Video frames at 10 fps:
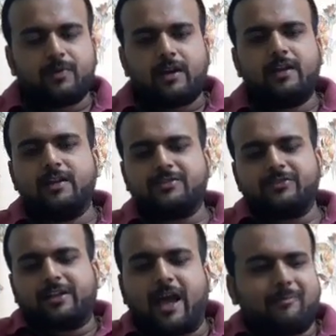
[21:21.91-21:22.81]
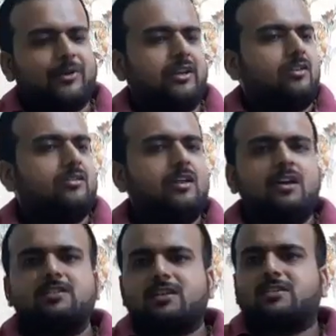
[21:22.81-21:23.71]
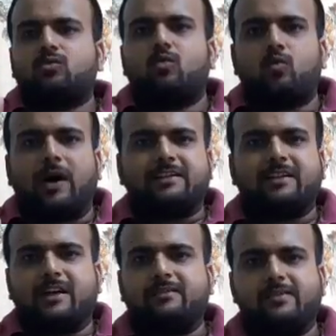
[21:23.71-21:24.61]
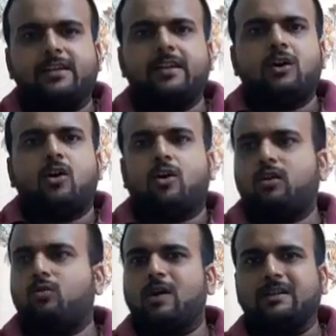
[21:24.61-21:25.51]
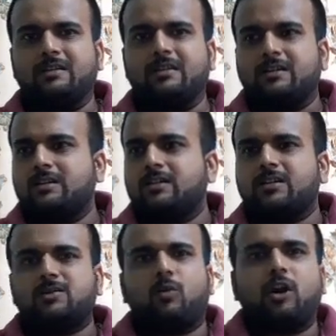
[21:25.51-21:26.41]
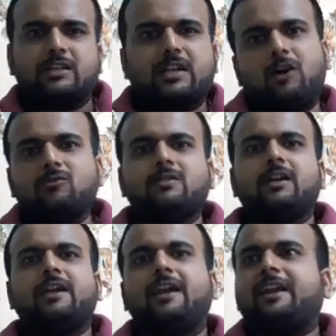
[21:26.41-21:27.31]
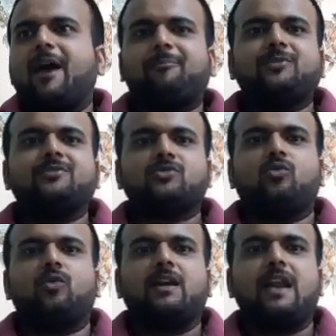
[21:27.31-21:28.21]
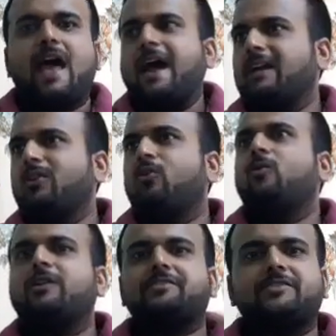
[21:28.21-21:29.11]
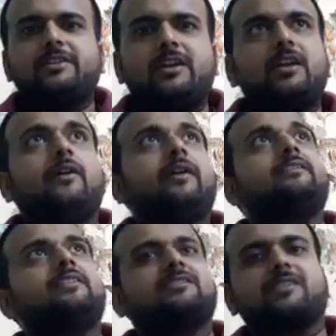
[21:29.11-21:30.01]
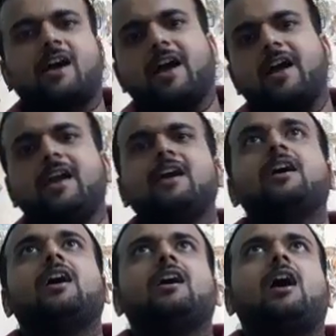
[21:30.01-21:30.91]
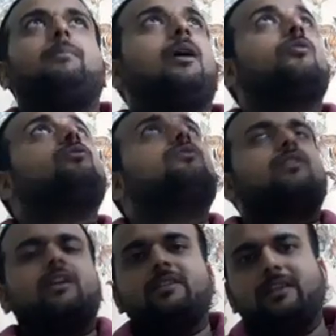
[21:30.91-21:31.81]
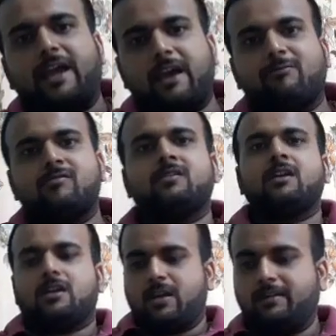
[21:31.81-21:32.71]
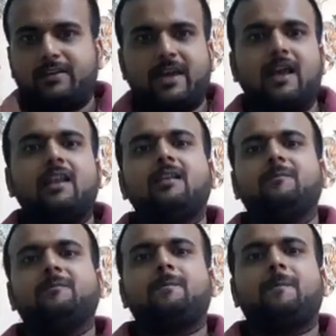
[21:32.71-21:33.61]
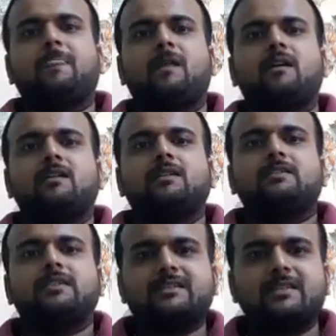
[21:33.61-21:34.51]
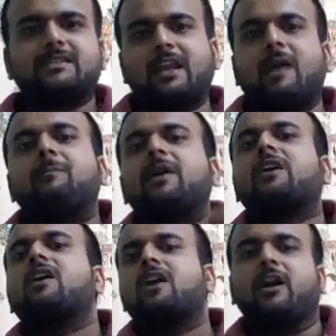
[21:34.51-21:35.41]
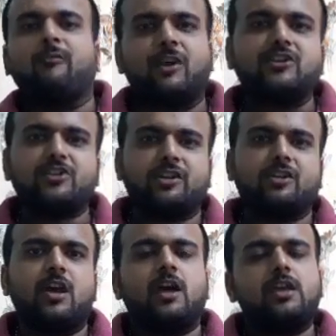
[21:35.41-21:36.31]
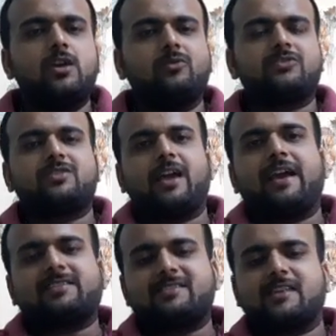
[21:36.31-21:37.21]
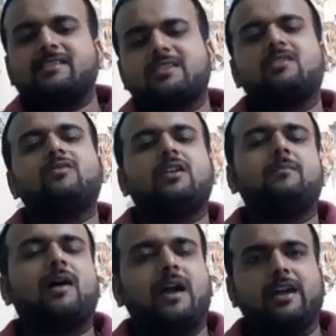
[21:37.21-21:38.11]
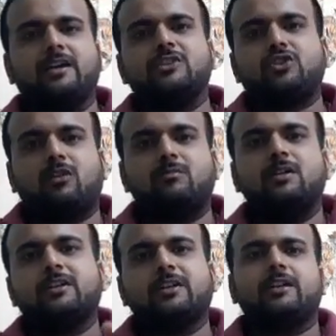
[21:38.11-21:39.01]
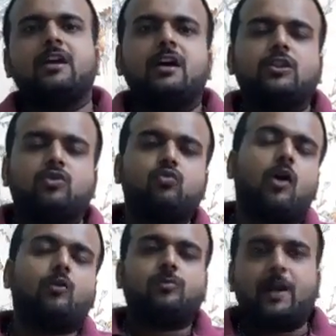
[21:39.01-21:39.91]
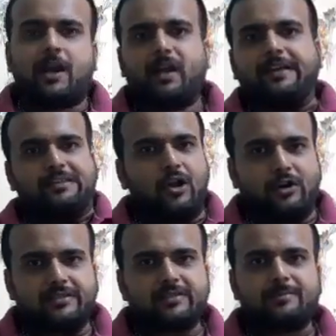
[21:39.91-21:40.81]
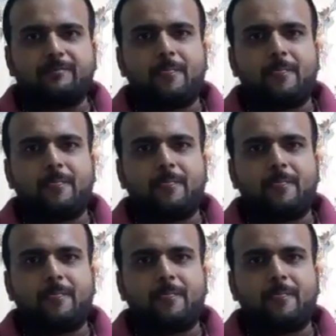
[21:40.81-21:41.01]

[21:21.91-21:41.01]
It does not happen in just one country or one small town. It happens over land, over sea, in the sky, above, in the heaven, in the hell. This is an epic convention used extensively by John Milton throughout Paradise Lost.